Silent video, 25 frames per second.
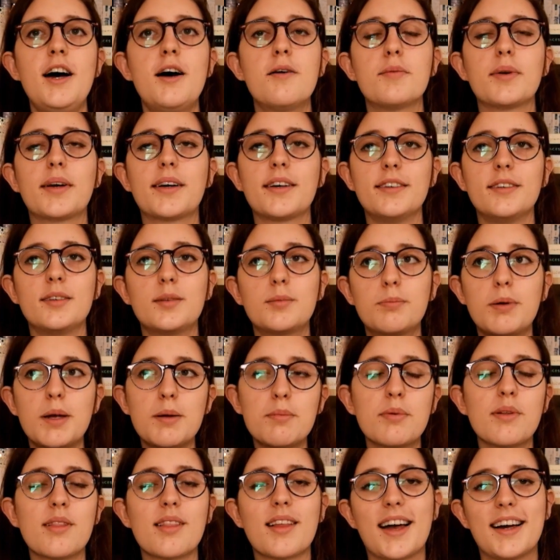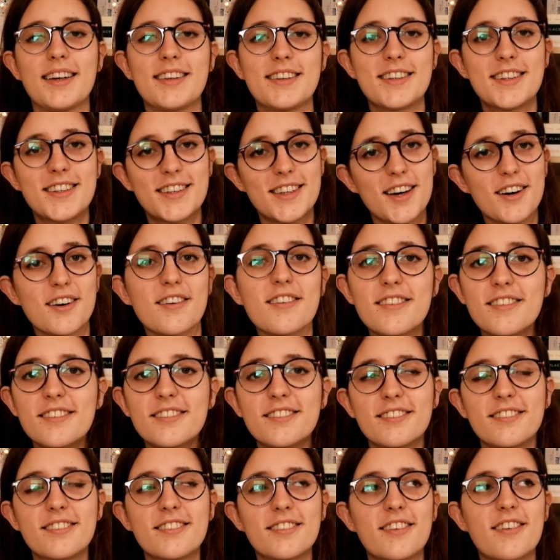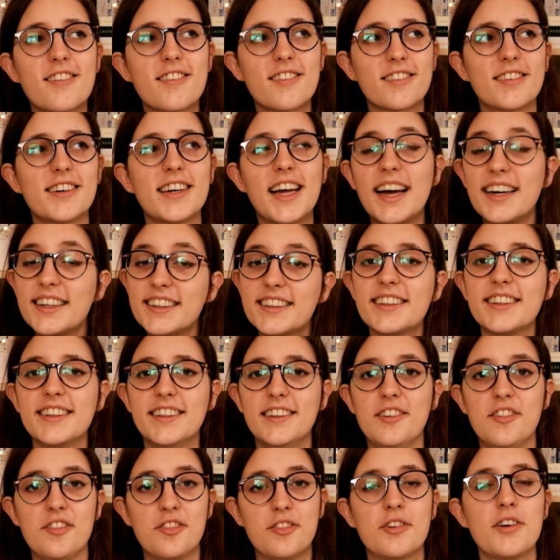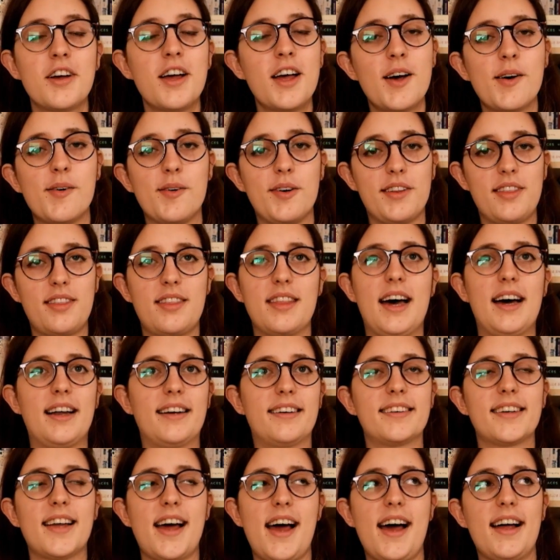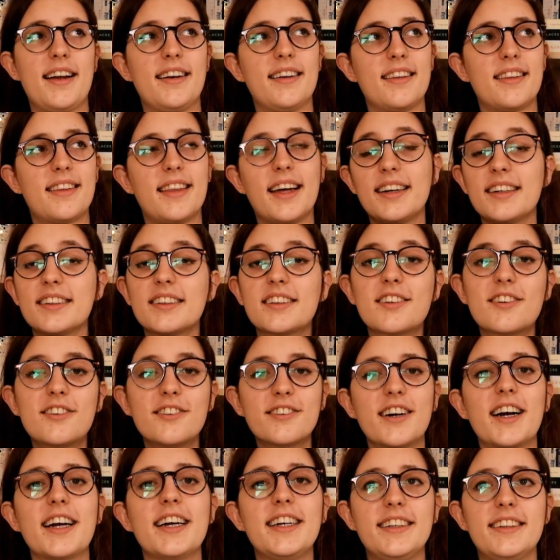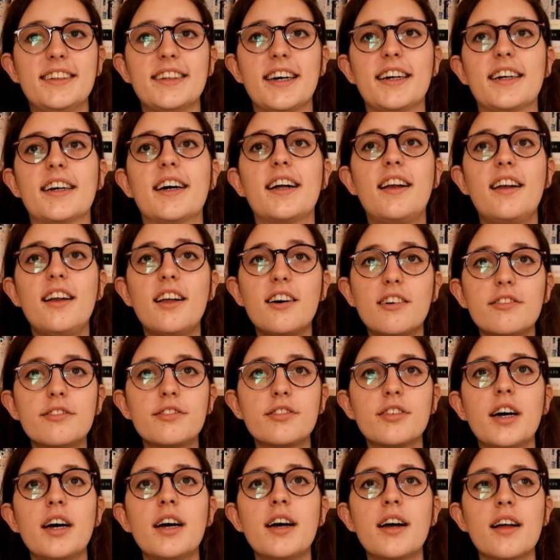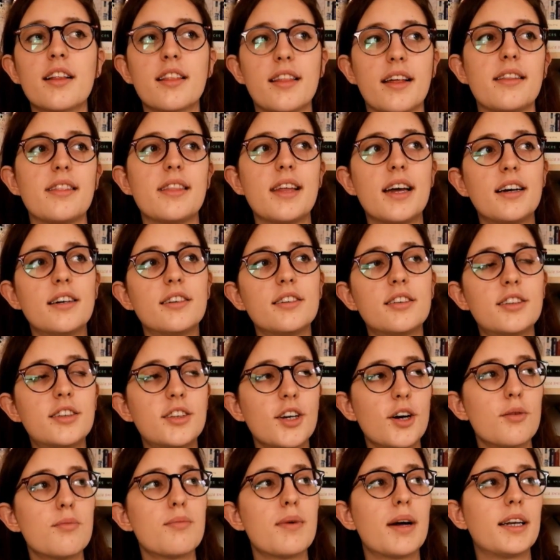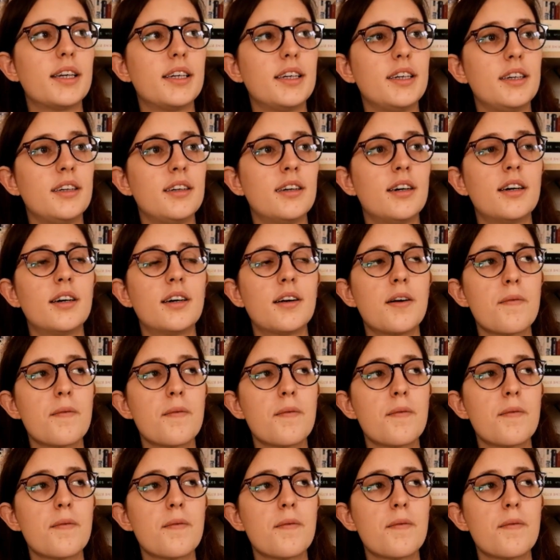because people get so creative with that, and that is great, and I love that there are so many,